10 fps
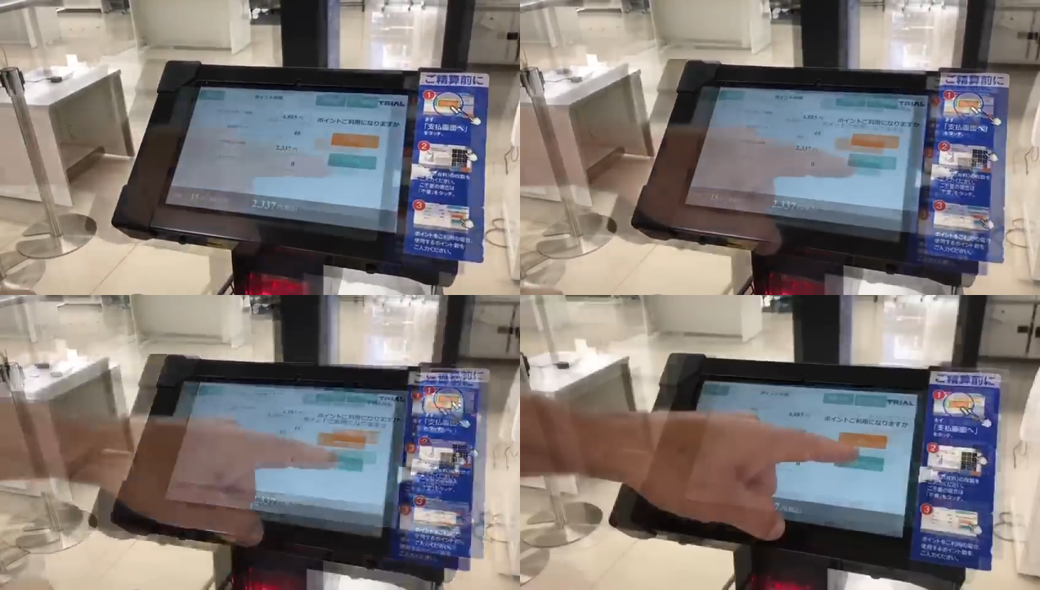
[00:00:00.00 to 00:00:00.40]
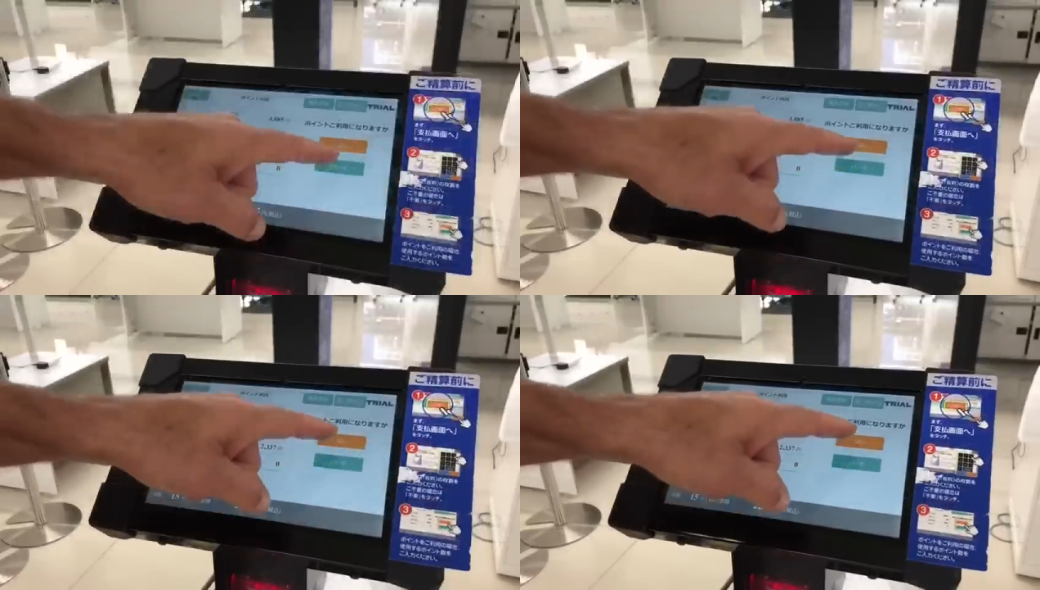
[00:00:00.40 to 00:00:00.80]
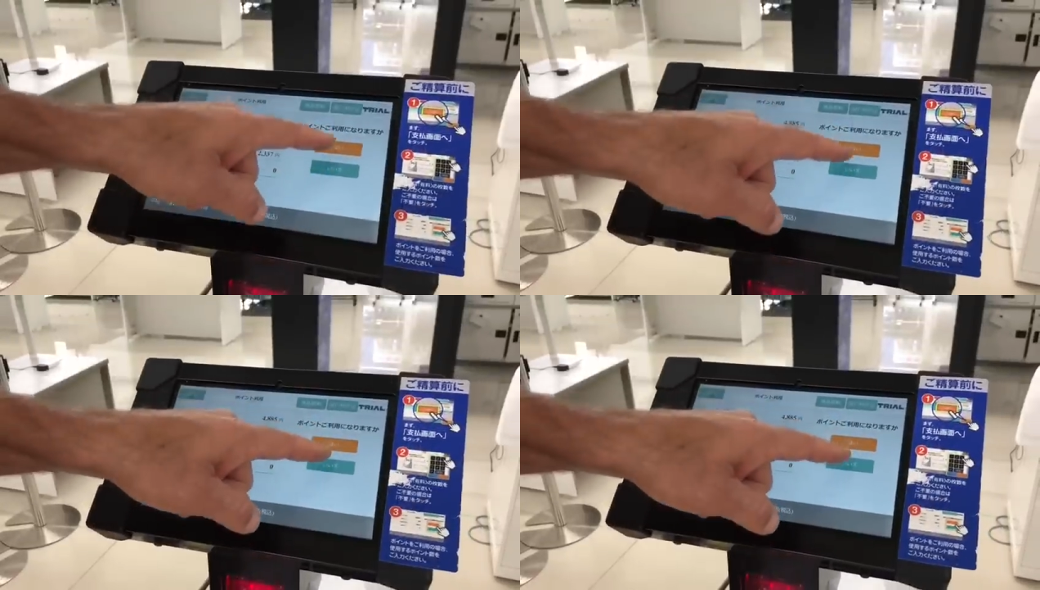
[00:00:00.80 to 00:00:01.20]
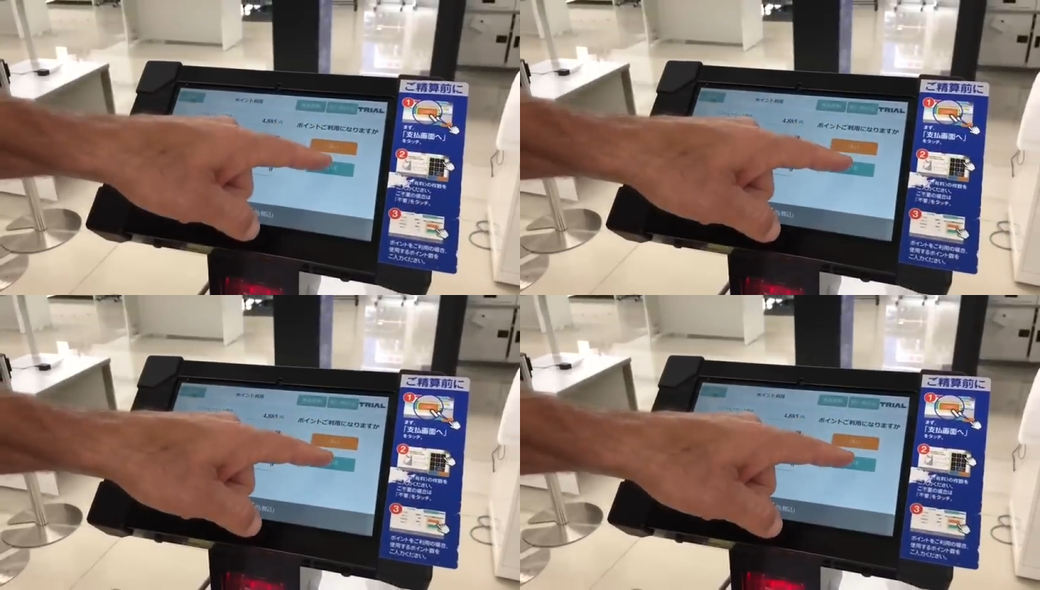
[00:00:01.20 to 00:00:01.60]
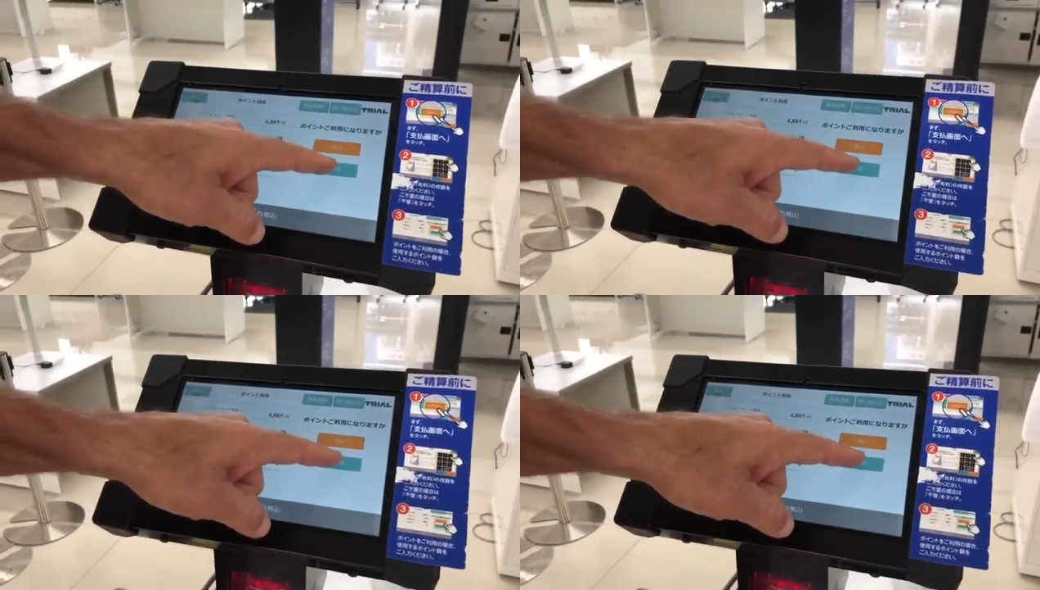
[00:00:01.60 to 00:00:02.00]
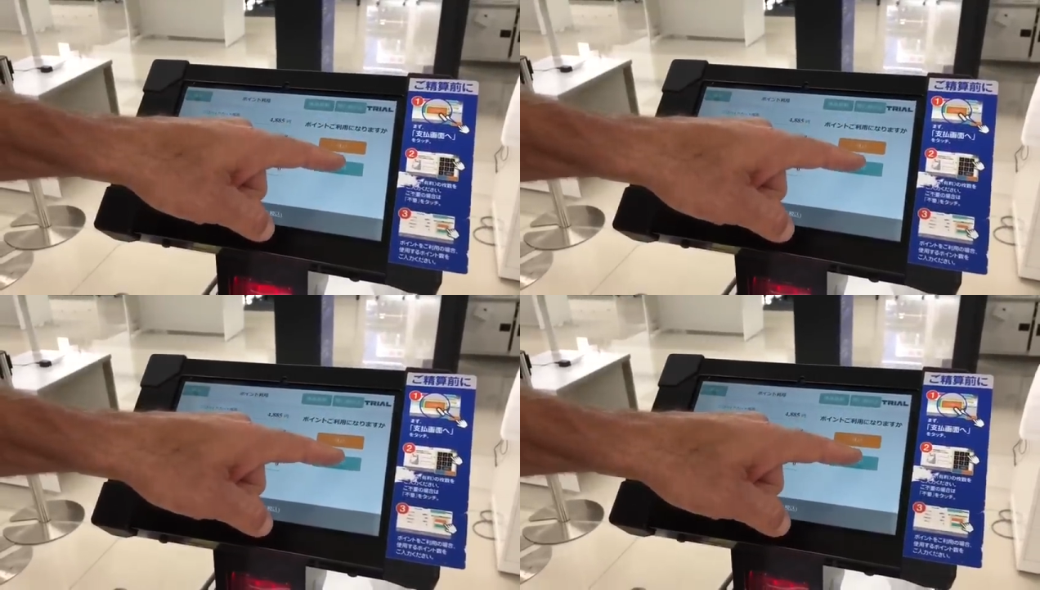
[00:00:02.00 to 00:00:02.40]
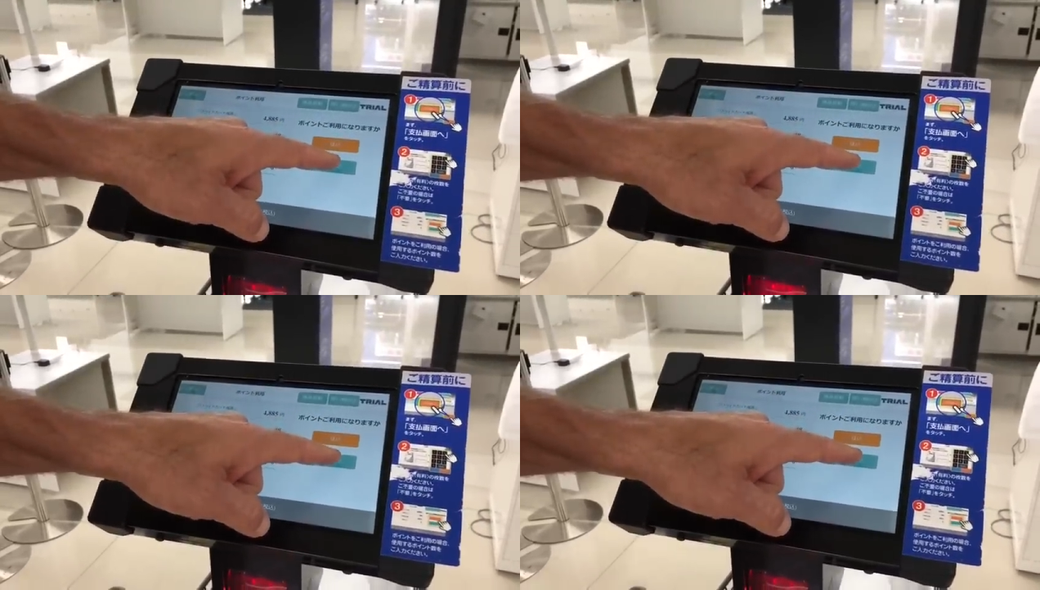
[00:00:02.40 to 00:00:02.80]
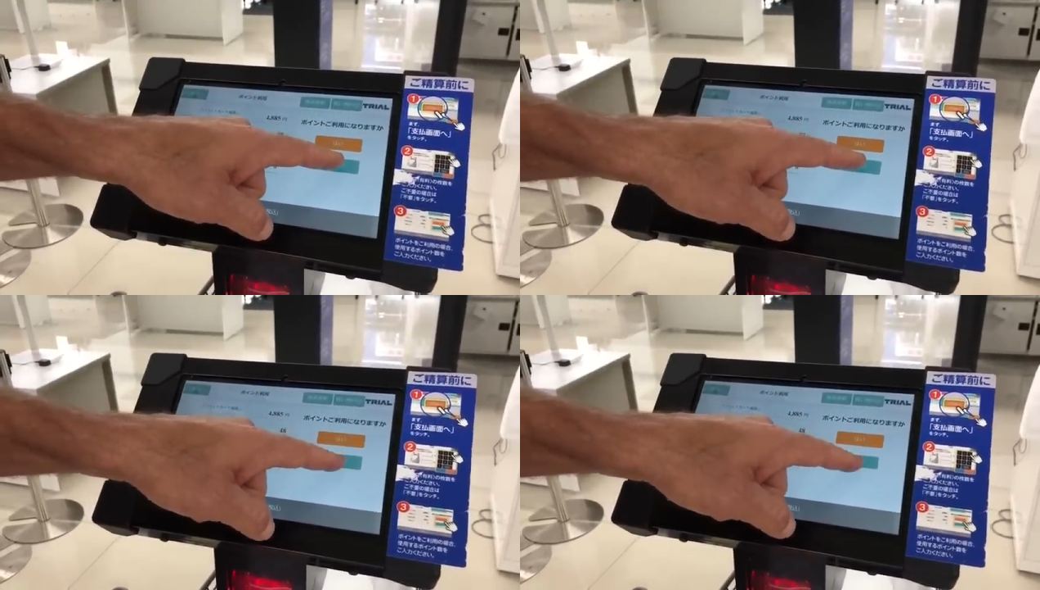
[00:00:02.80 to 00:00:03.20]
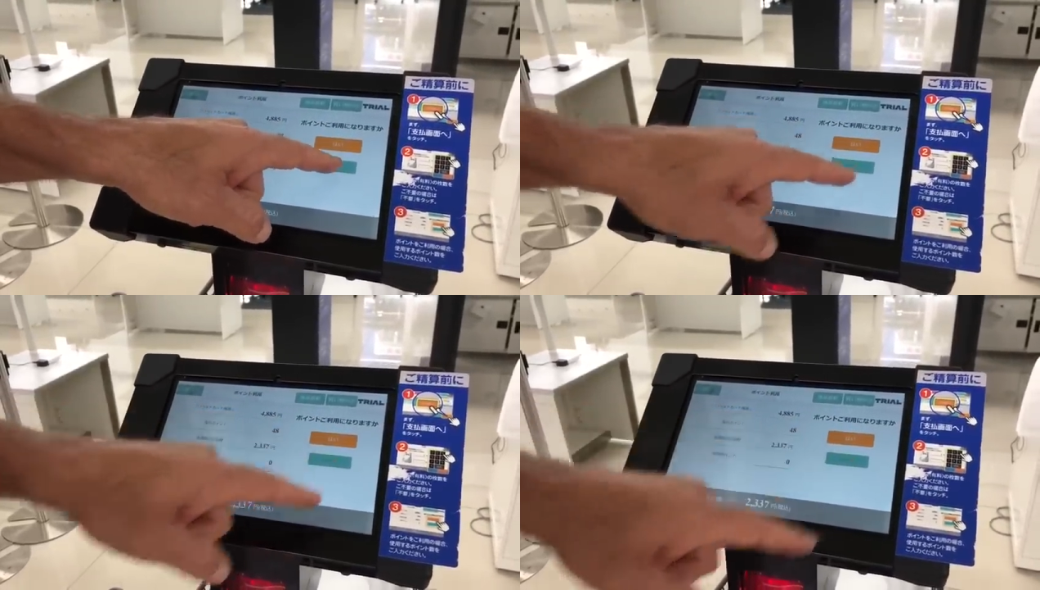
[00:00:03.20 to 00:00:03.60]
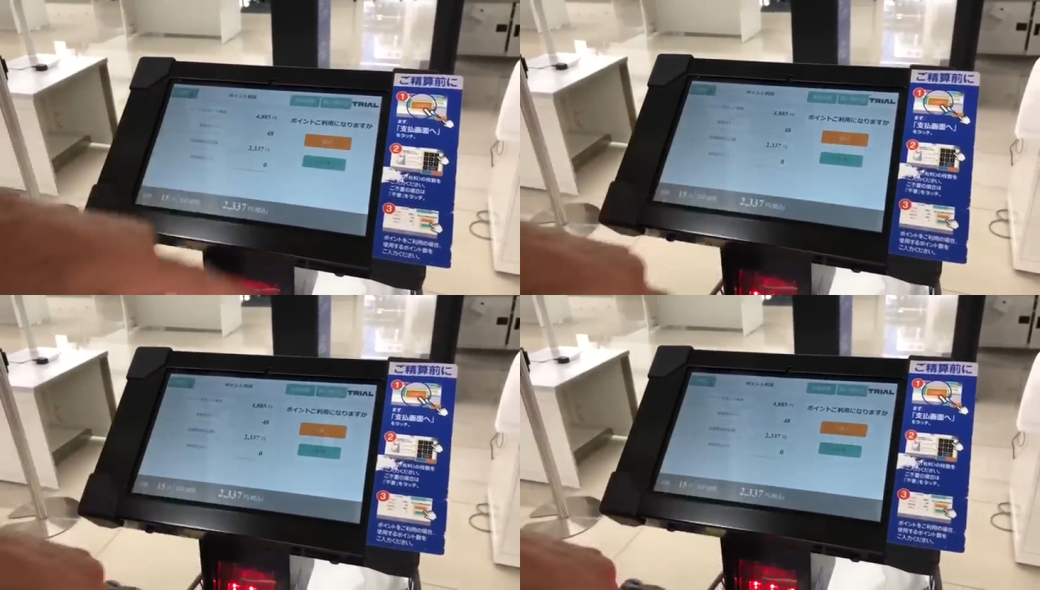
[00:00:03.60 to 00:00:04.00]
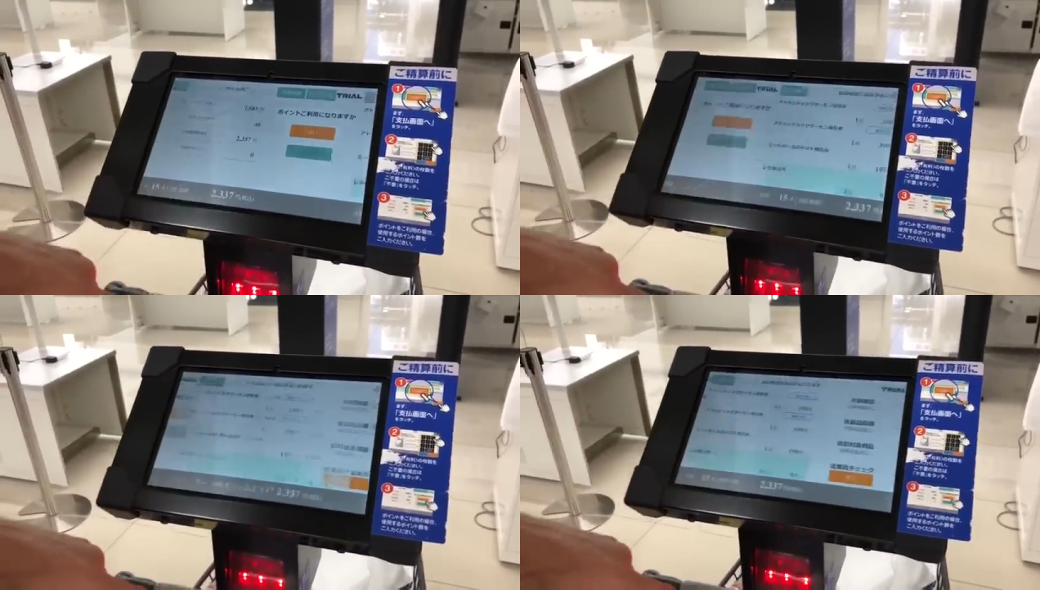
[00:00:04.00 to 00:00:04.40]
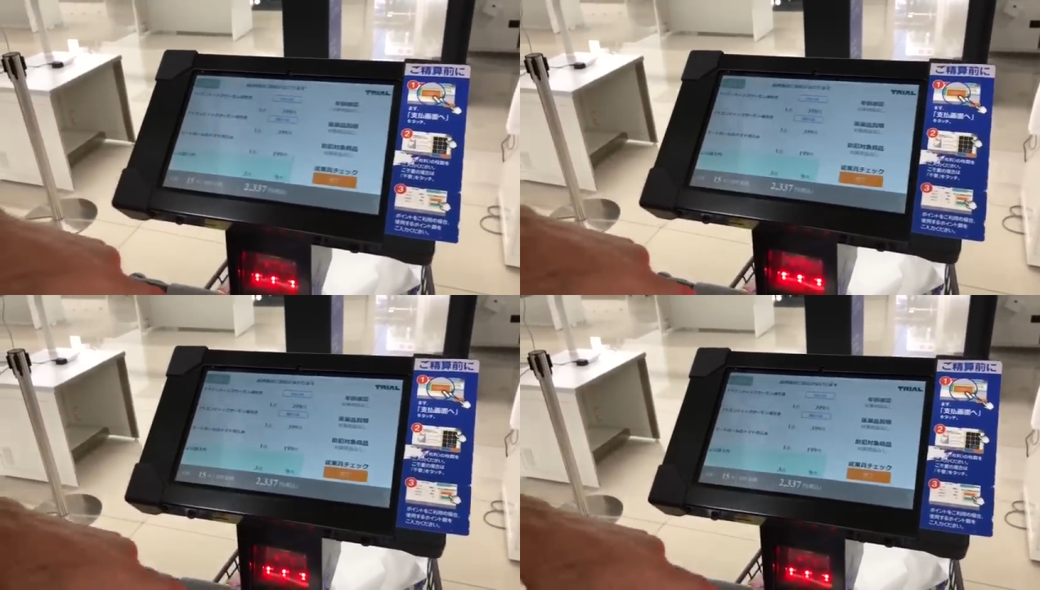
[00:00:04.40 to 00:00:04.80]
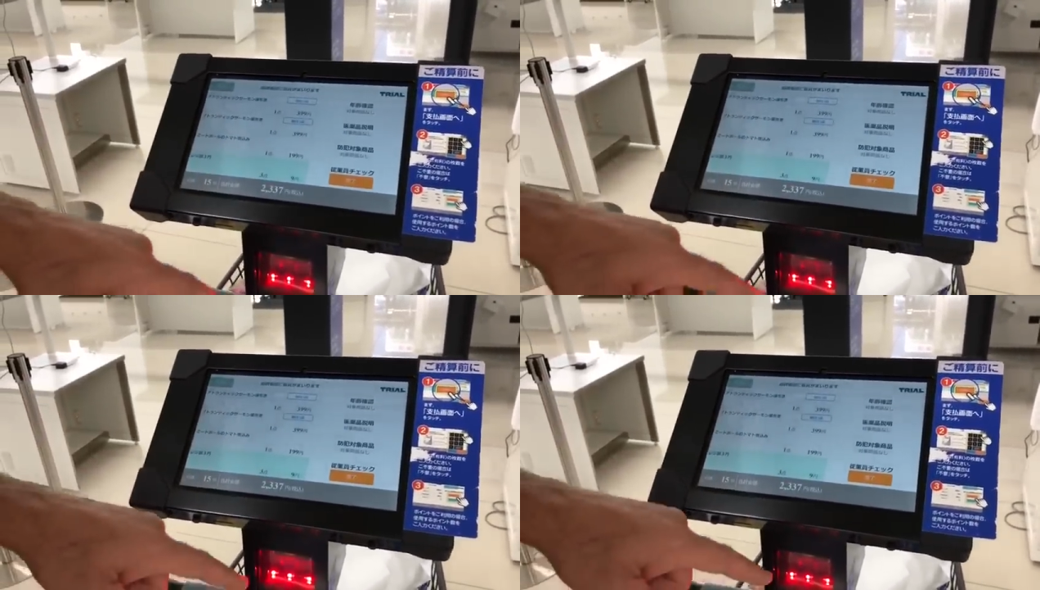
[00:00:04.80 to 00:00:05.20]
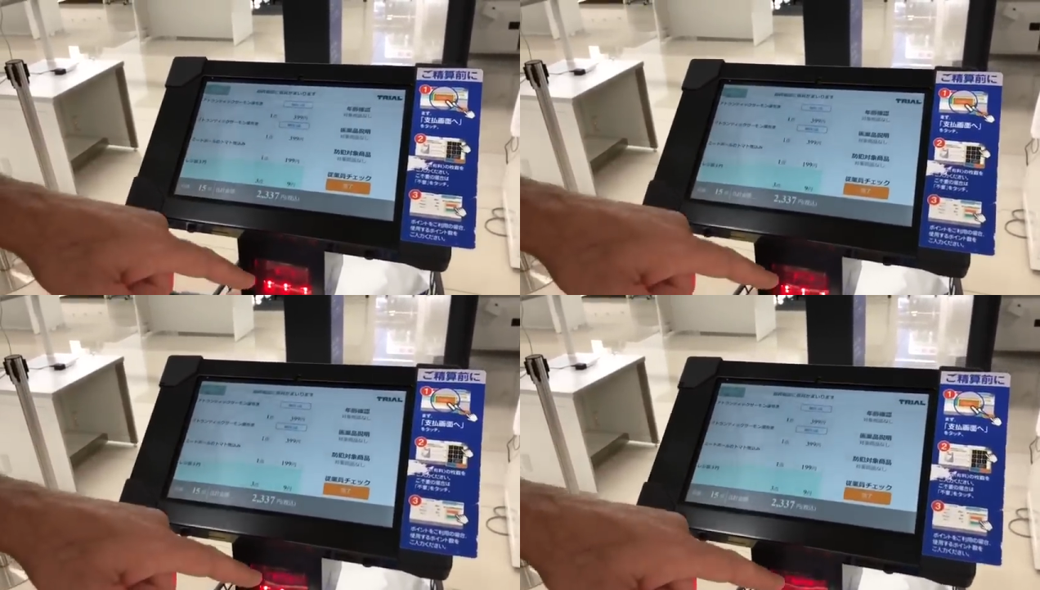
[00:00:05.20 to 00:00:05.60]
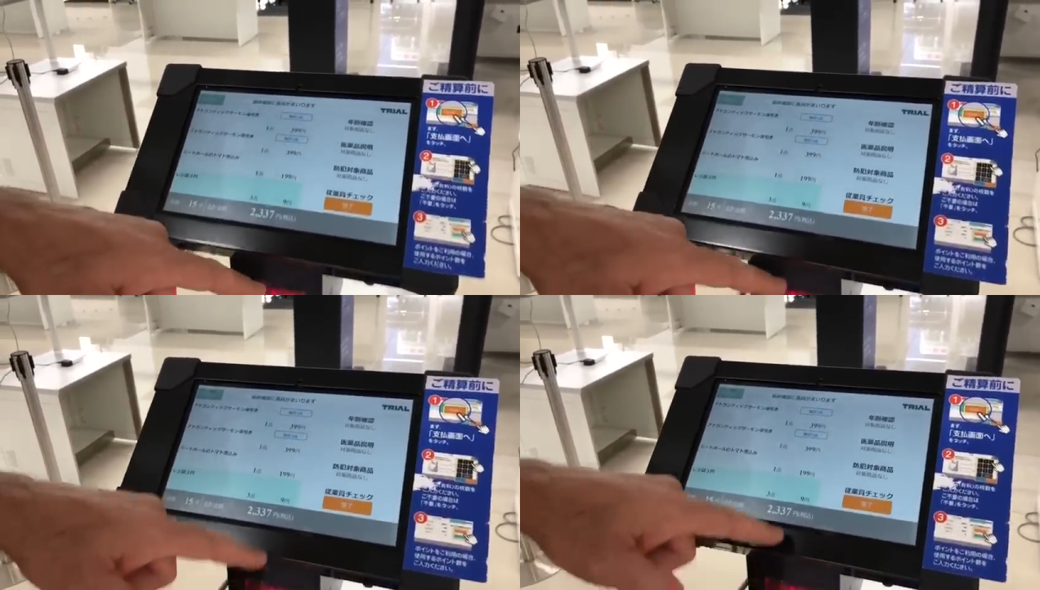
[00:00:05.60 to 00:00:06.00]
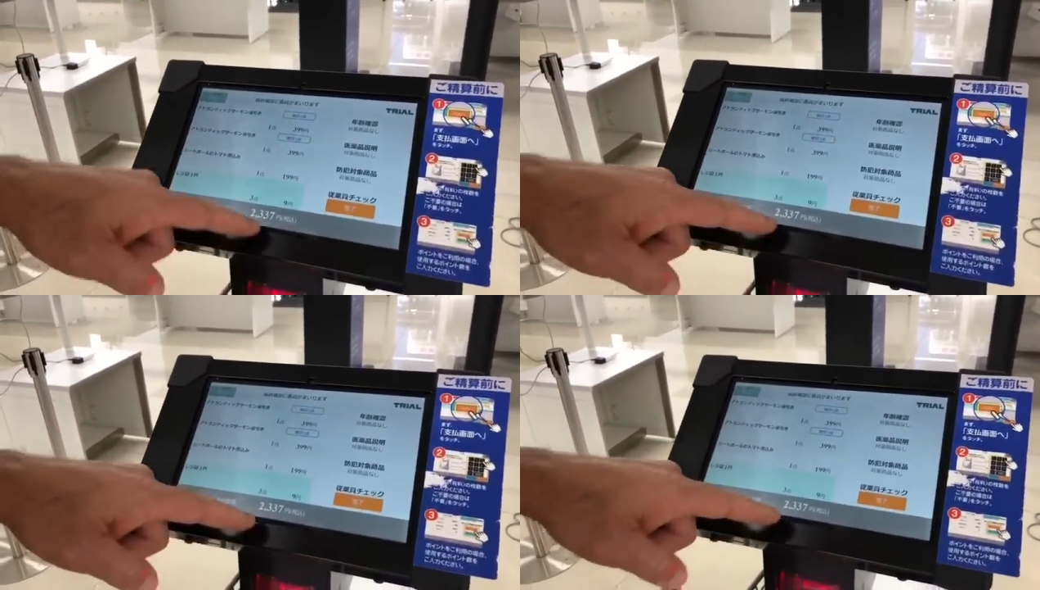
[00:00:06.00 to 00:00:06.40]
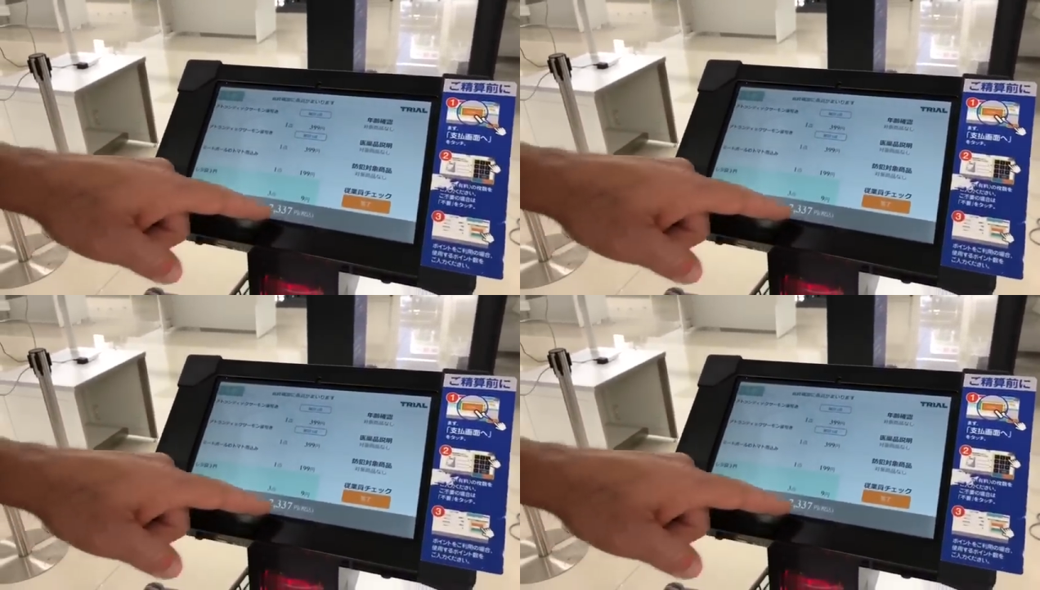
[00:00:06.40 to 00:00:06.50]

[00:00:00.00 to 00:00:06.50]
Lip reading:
(no speaker visible)